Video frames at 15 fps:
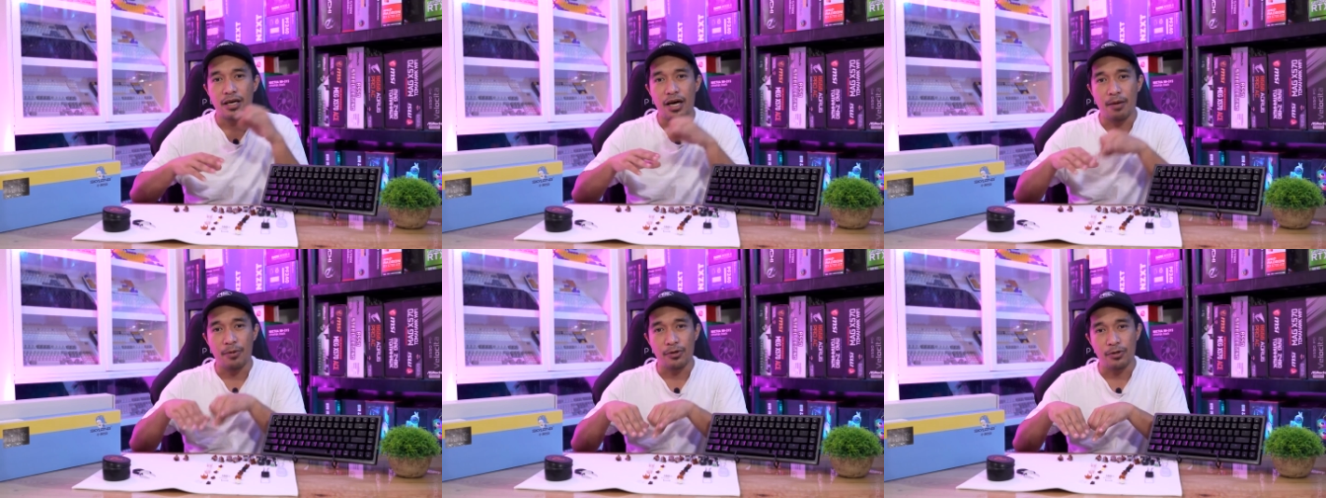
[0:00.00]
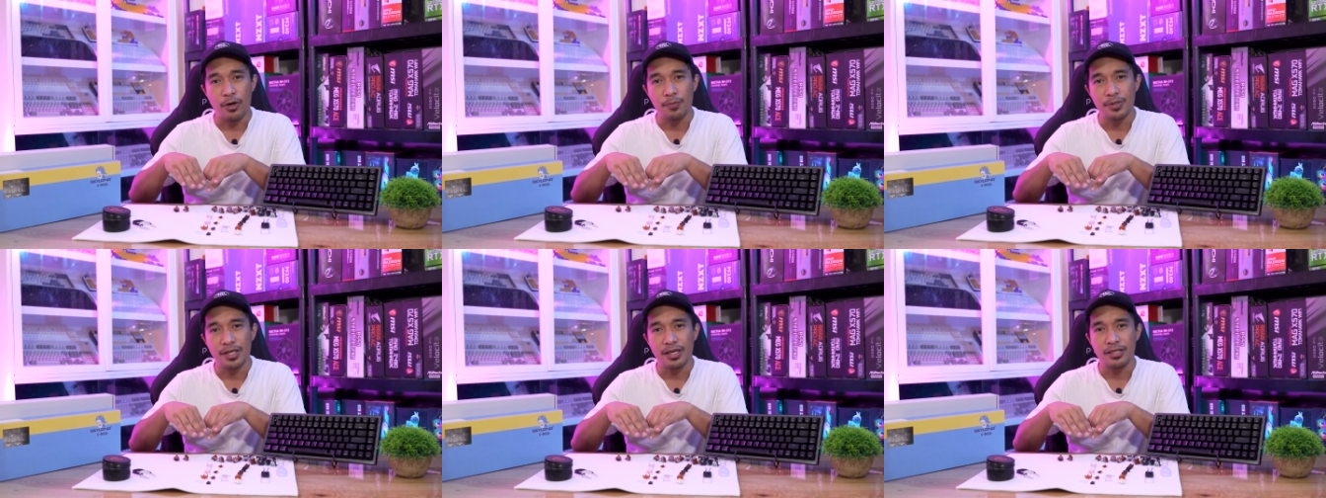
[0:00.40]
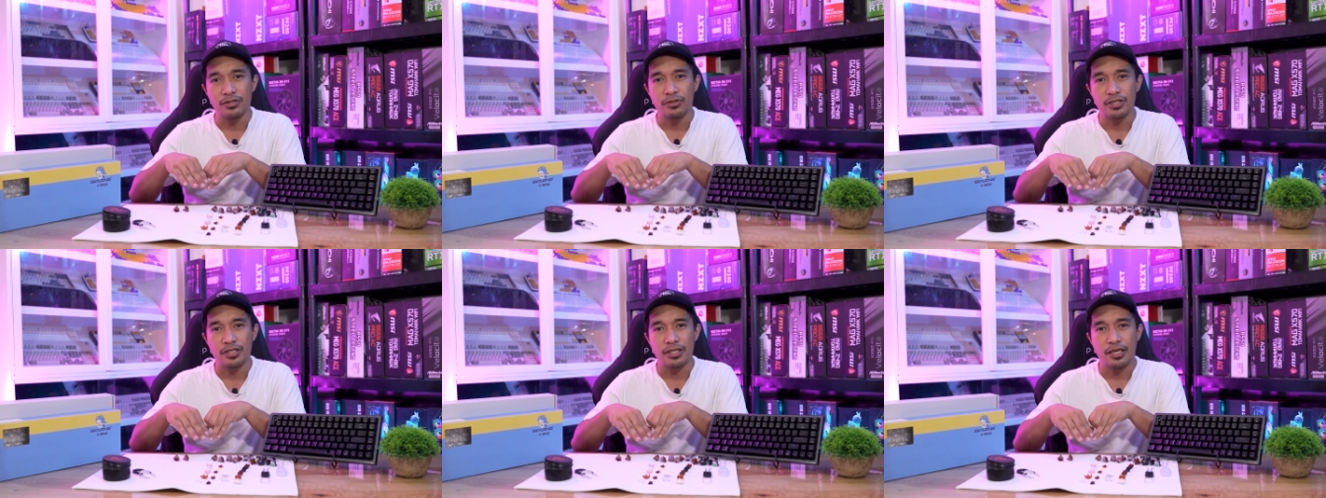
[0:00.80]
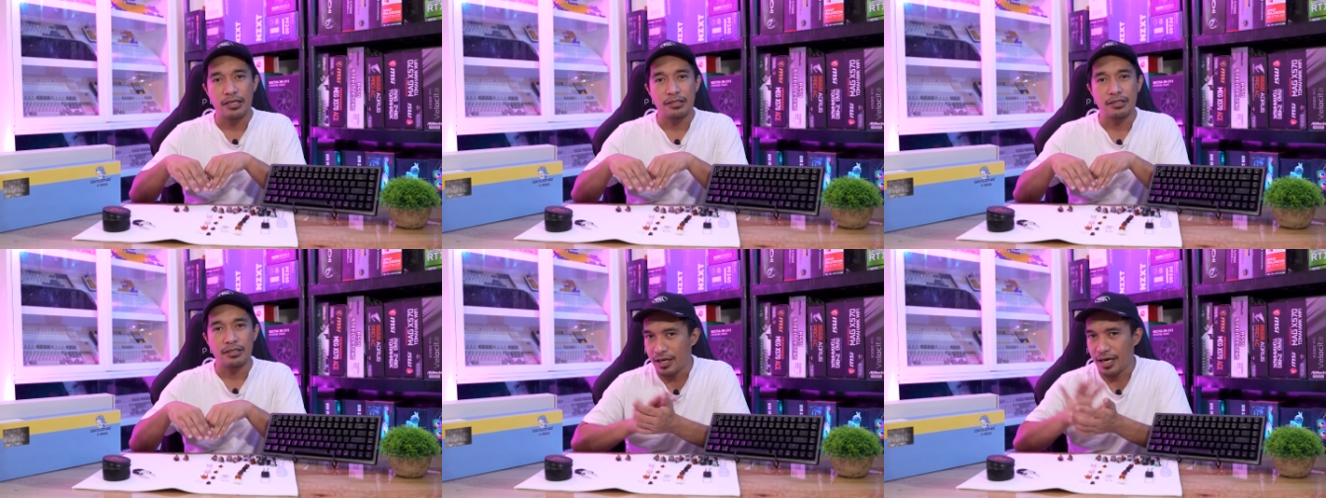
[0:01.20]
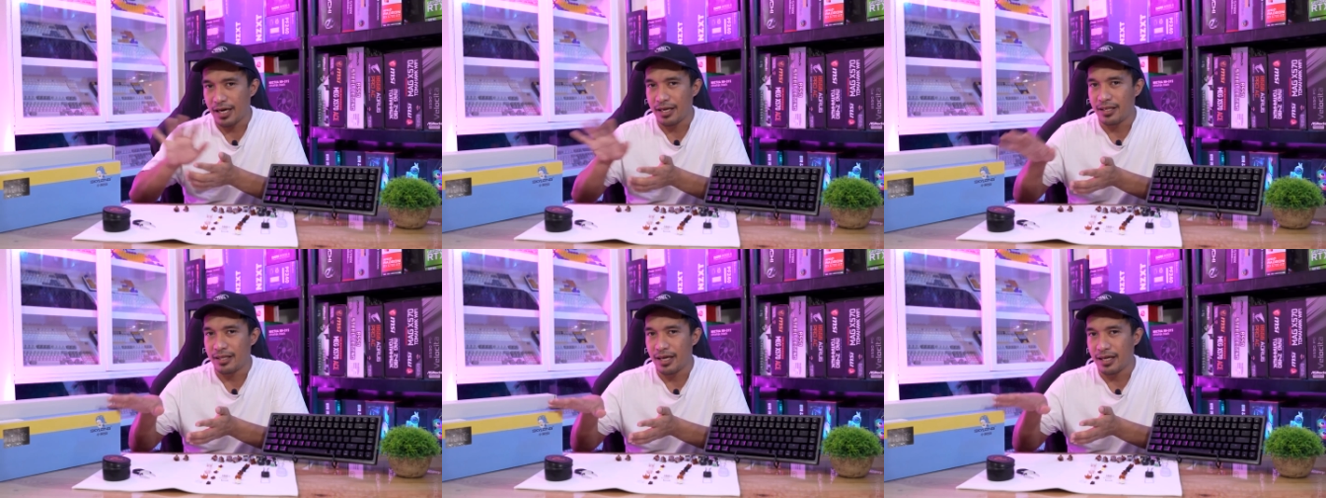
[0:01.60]
about optical switches,
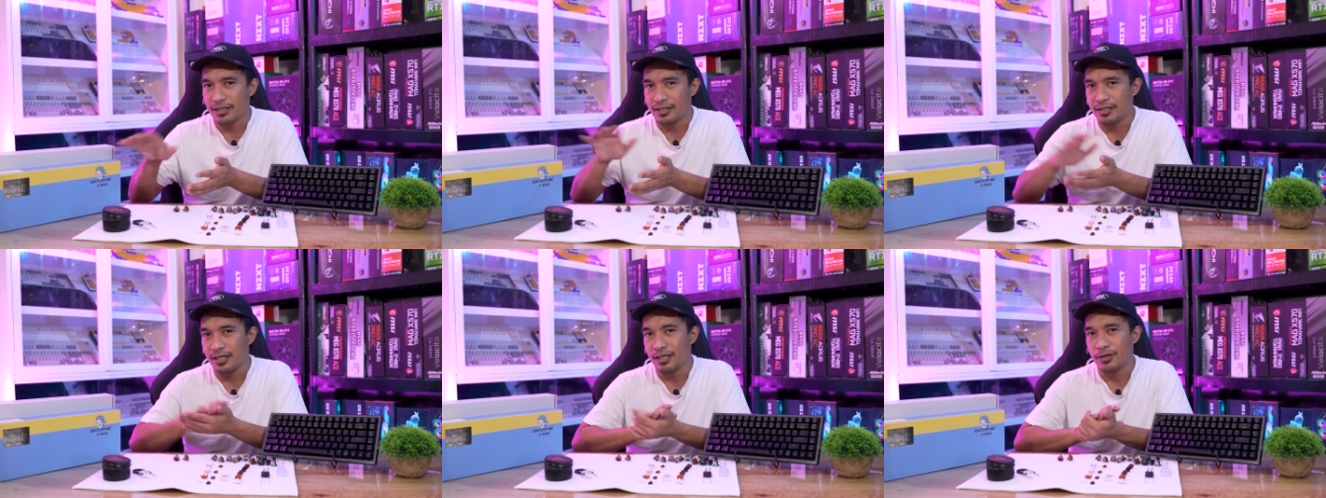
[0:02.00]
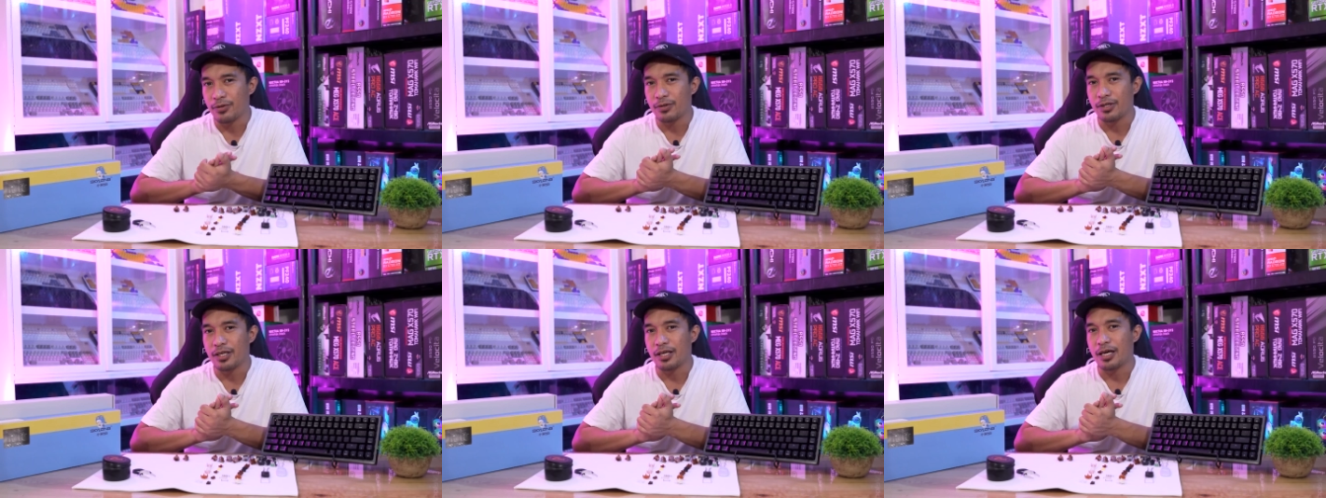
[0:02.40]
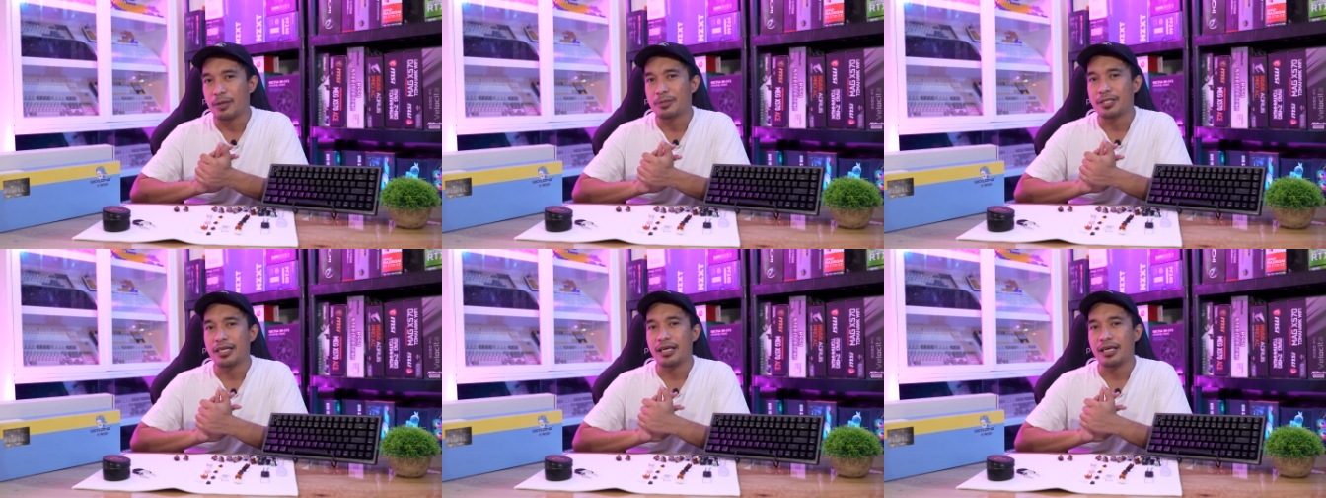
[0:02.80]
and that silicone keycaps